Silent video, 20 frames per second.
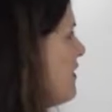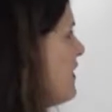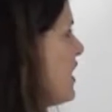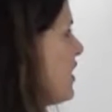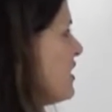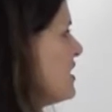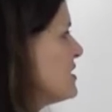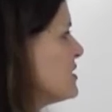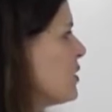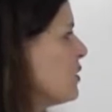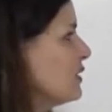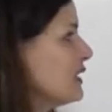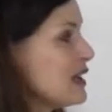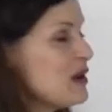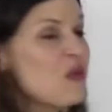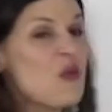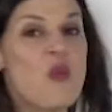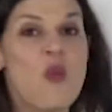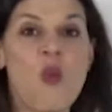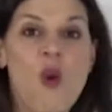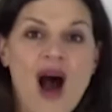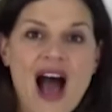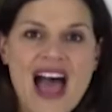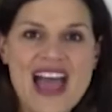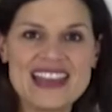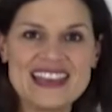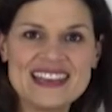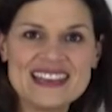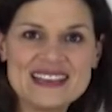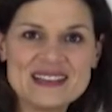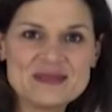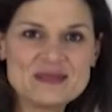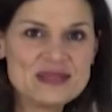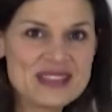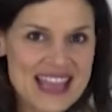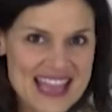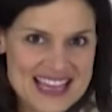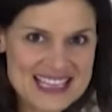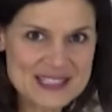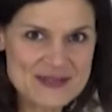There is only one
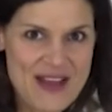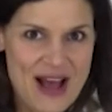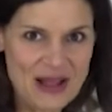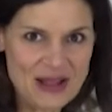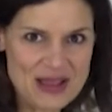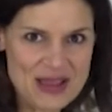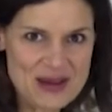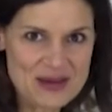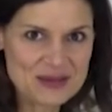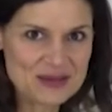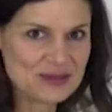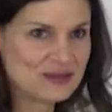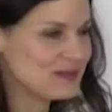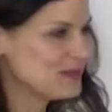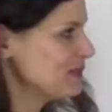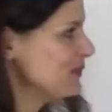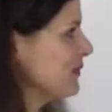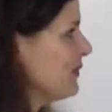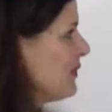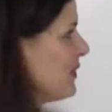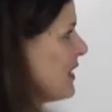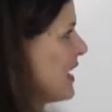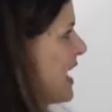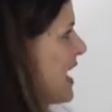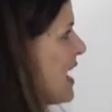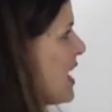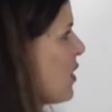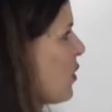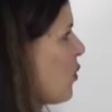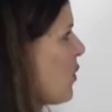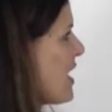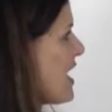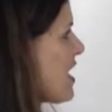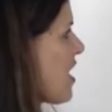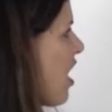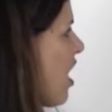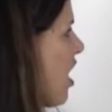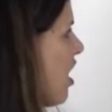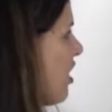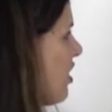place value. We
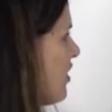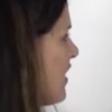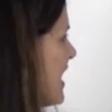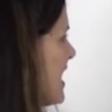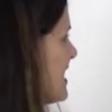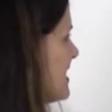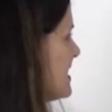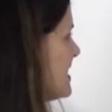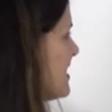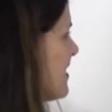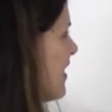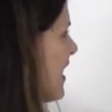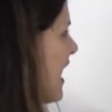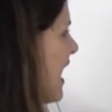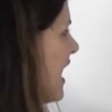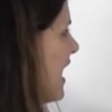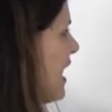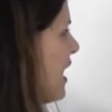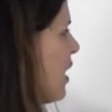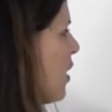call this the